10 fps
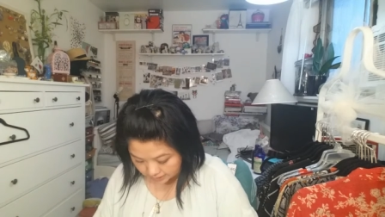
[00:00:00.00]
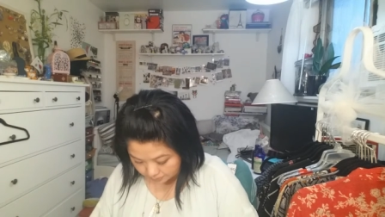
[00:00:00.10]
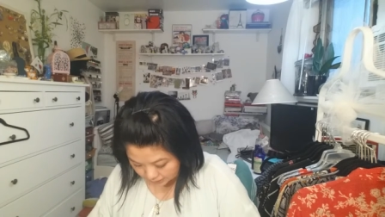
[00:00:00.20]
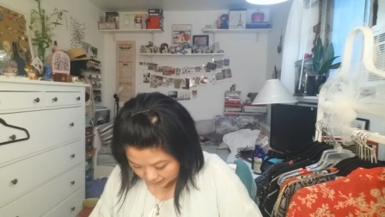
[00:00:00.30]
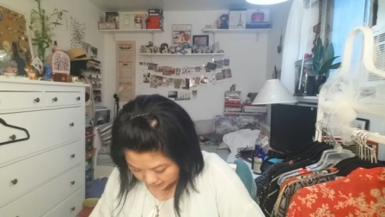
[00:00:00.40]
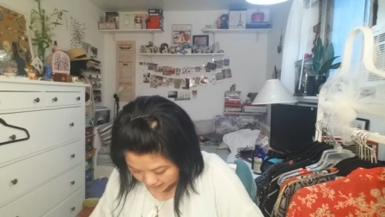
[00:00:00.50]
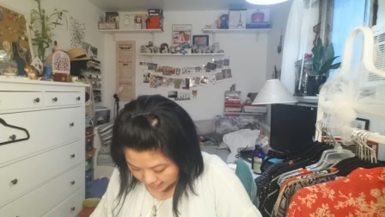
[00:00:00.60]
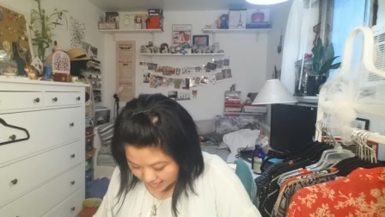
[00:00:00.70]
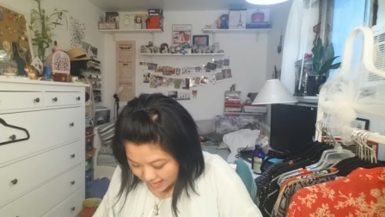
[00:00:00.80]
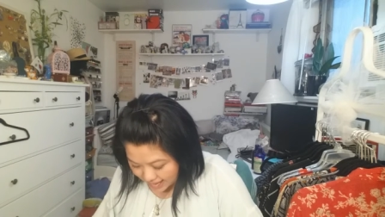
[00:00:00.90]
something.
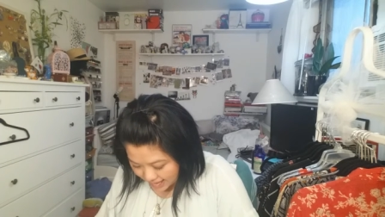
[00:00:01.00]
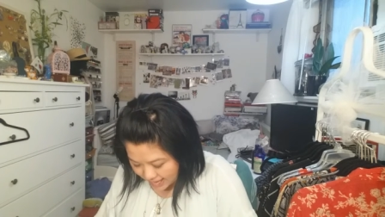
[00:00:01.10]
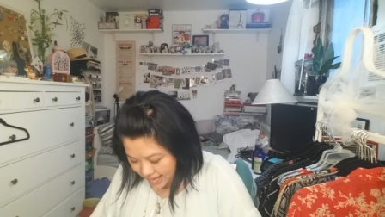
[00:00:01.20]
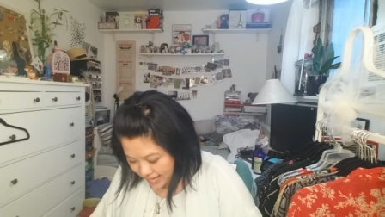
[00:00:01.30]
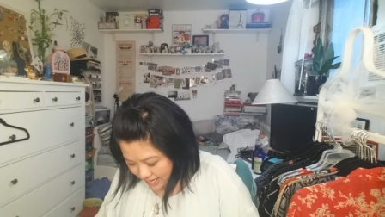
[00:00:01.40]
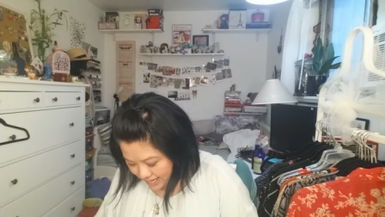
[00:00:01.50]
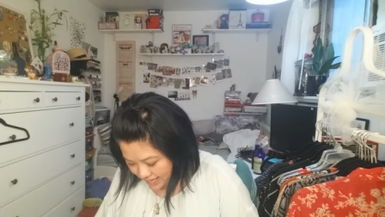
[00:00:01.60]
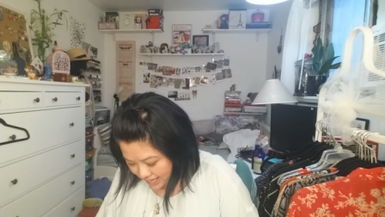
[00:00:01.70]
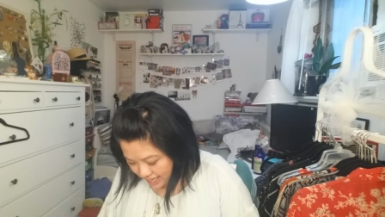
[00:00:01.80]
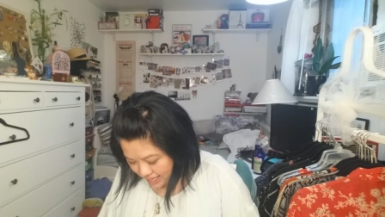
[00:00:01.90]

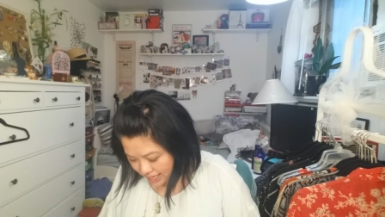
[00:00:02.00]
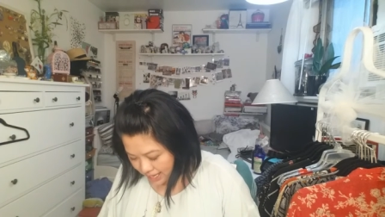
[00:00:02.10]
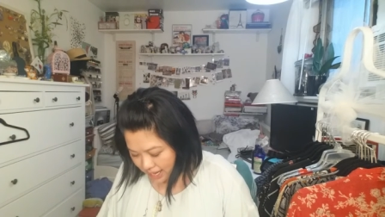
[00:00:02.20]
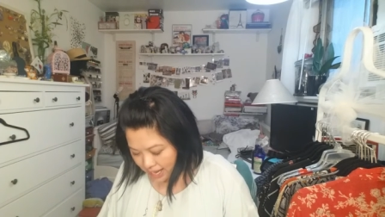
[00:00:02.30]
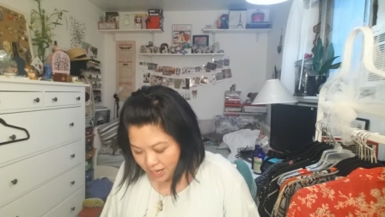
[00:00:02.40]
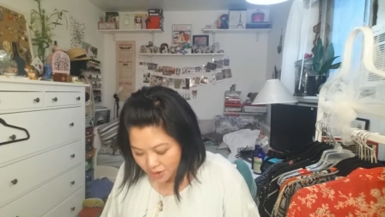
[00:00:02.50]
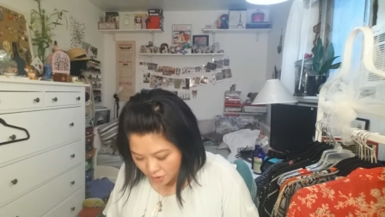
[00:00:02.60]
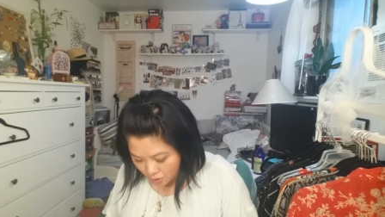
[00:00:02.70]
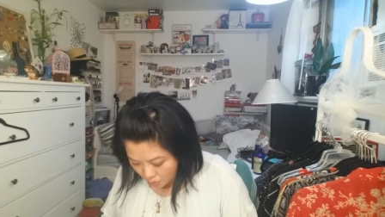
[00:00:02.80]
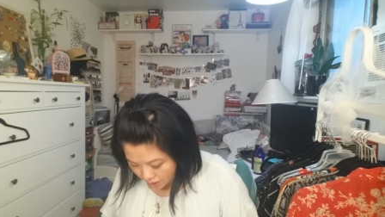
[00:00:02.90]
And I don't
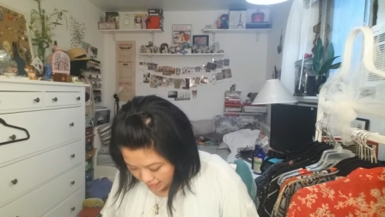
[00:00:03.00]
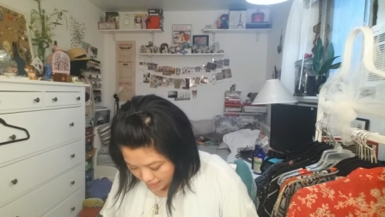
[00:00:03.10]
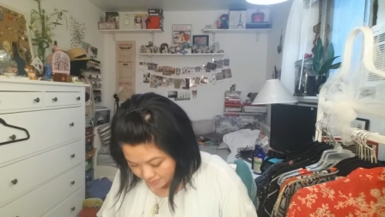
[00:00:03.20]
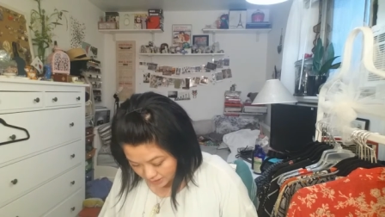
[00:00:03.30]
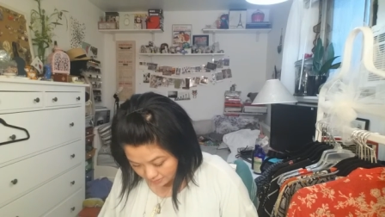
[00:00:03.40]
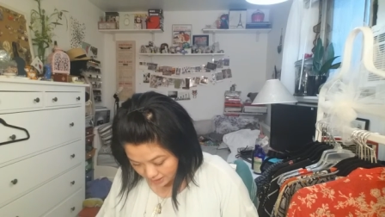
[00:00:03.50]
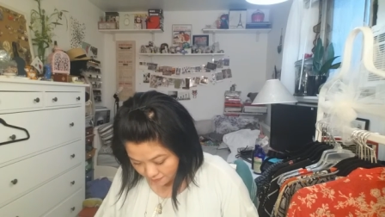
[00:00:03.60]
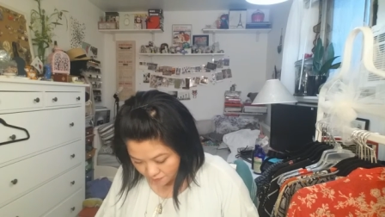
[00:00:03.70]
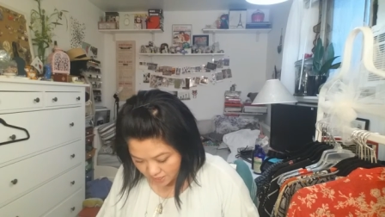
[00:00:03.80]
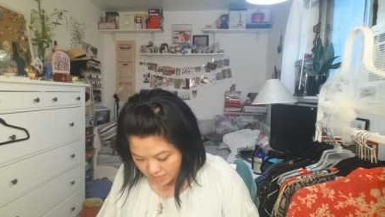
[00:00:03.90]
know what happened to my
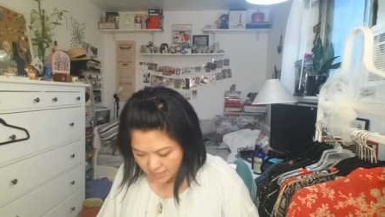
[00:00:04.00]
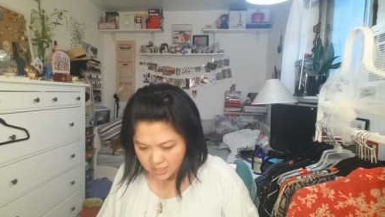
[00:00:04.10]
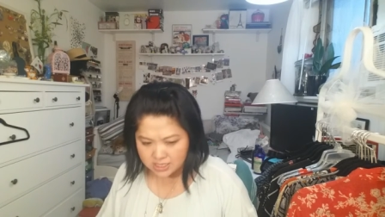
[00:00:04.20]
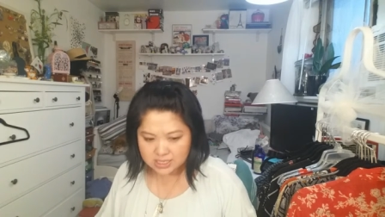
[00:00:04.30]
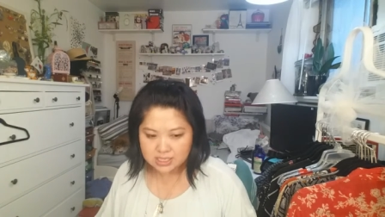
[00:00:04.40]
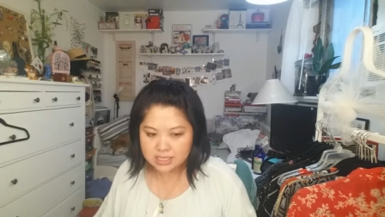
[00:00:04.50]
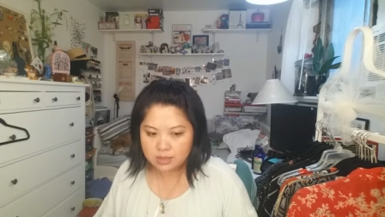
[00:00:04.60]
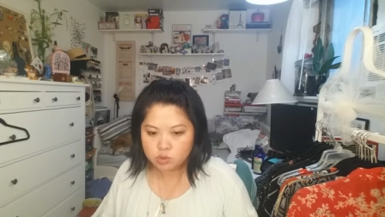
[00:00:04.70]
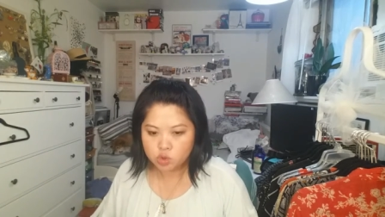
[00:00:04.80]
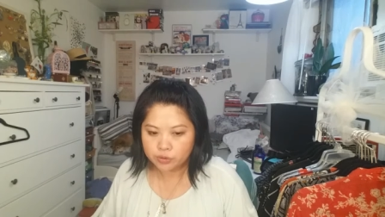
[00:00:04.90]
feet. And this is the
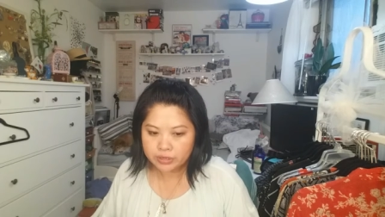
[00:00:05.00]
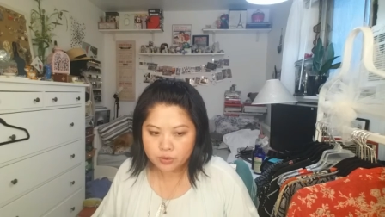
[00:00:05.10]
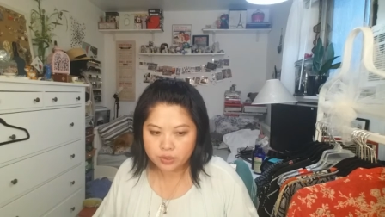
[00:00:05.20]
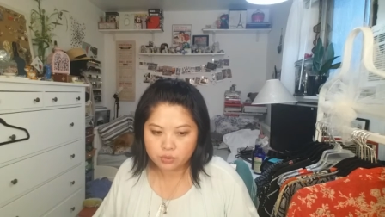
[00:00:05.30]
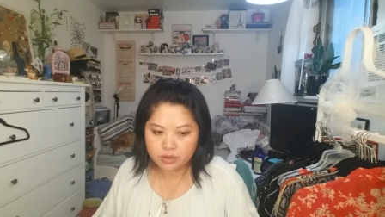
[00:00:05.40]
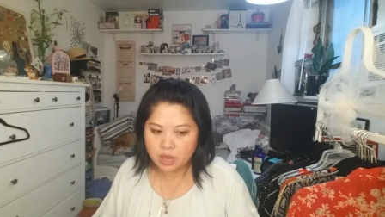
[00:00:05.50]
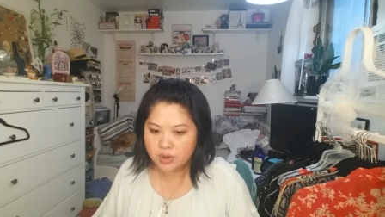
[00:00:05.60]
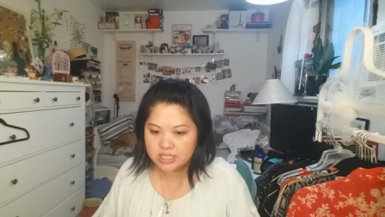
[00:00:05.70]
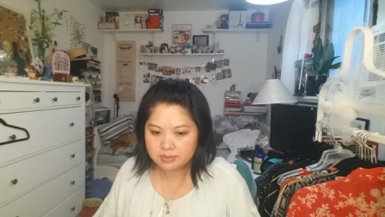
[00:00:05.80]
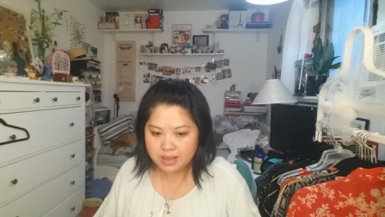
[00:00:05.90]
same story with when I
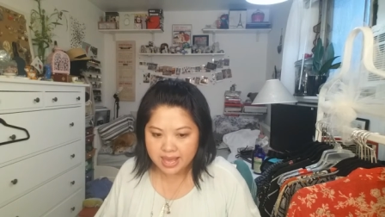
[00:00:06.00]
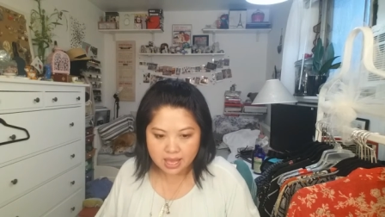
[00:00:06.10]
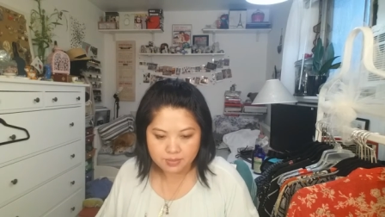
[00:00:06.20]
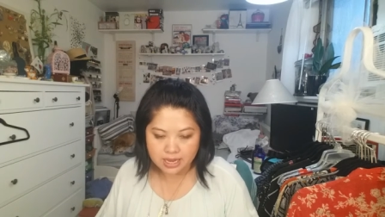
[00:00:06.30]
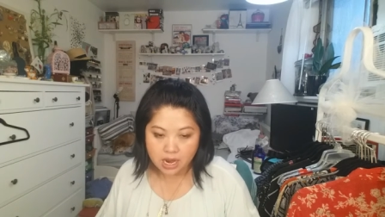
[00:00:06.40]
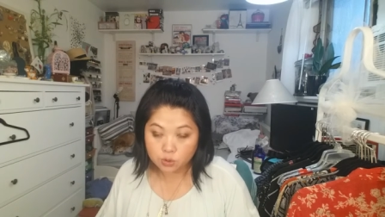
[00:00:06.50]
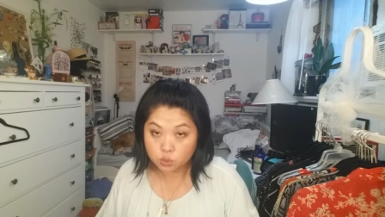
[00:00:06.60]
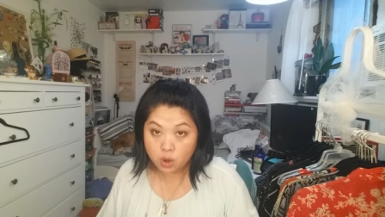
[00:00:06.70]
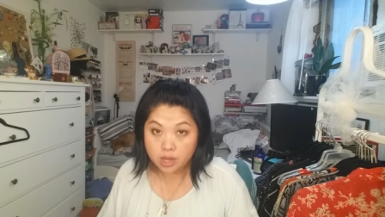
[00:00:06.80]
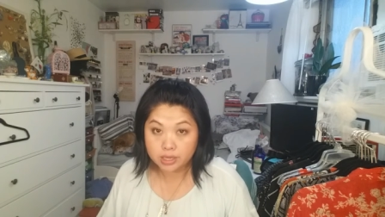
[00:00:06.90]
went to Miami and I was
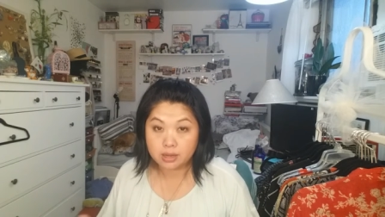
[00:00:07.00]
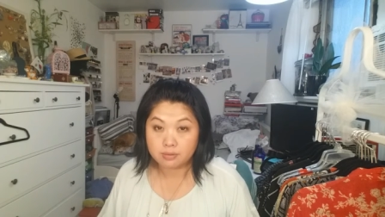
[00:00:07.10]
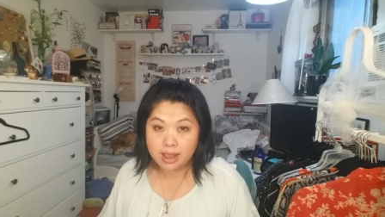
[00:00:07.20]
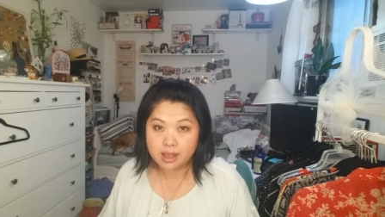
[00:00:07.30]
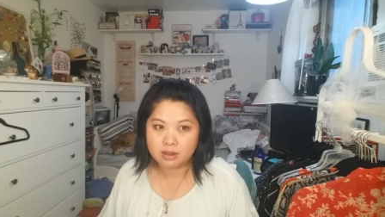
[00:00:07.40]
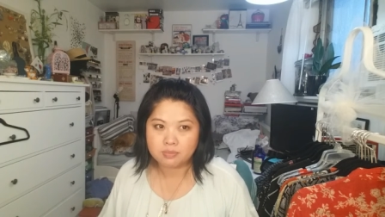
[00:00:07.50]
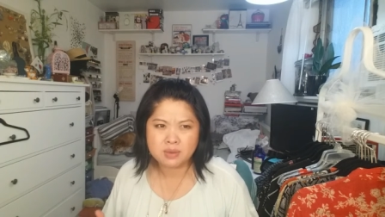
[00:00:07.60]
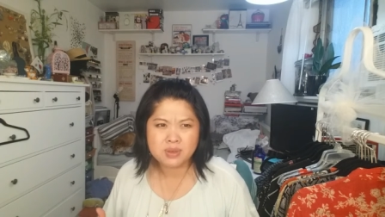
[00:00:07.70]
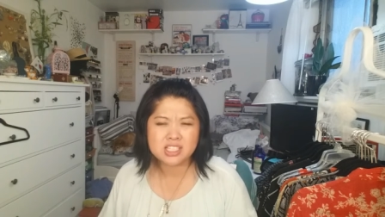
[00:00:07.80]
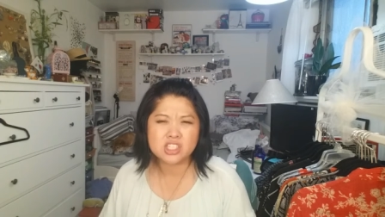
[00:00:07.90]
walking around.
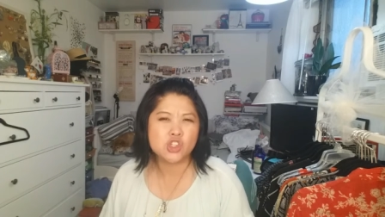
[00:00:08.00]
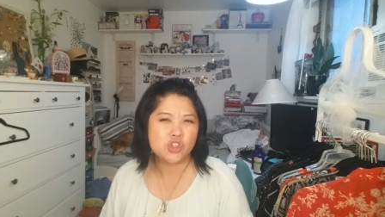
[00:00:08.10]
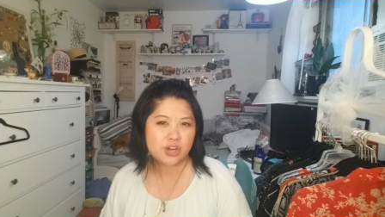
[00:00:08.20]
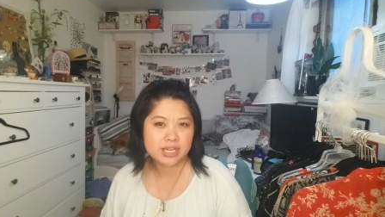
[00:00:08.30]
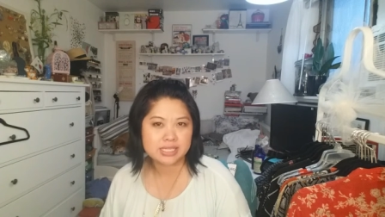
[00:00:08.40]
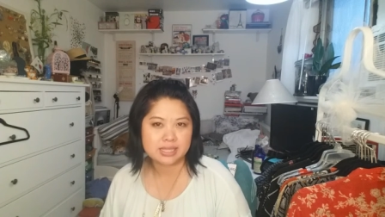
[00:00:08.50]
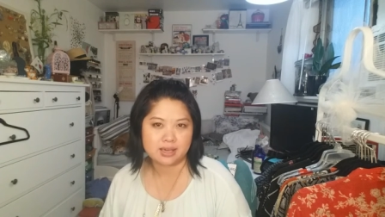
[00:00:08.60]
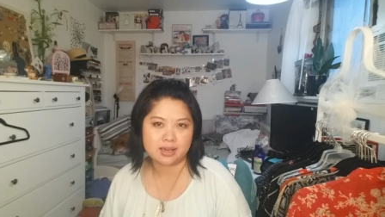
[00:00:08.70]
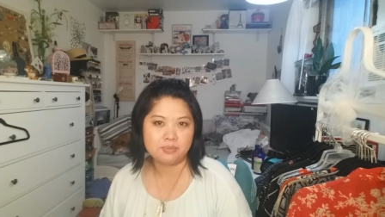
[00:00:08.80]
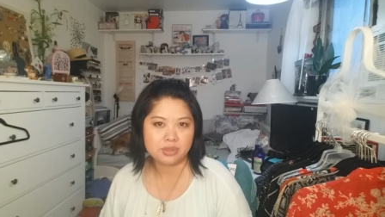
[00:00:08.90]
Maybe it's a stress
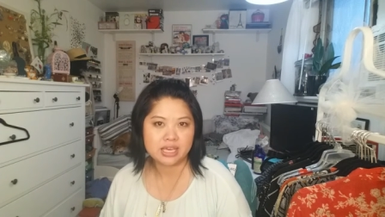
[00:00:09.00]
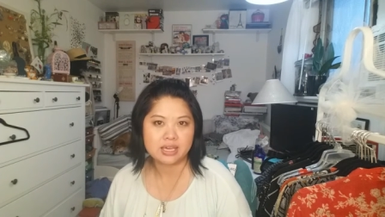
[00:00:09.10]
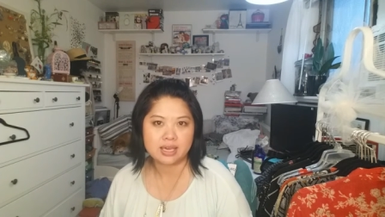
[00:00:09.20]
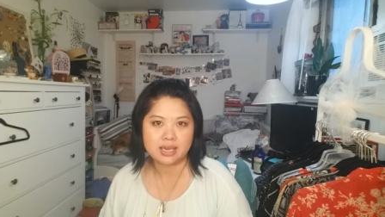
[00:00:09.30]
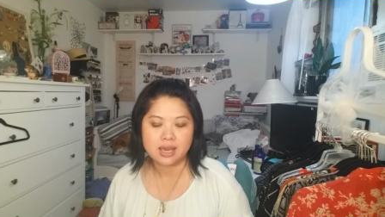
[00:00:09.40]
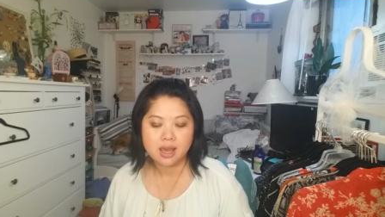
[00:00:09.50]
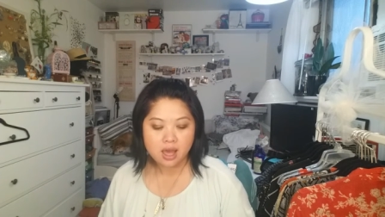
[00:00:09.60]
thing I'm thinking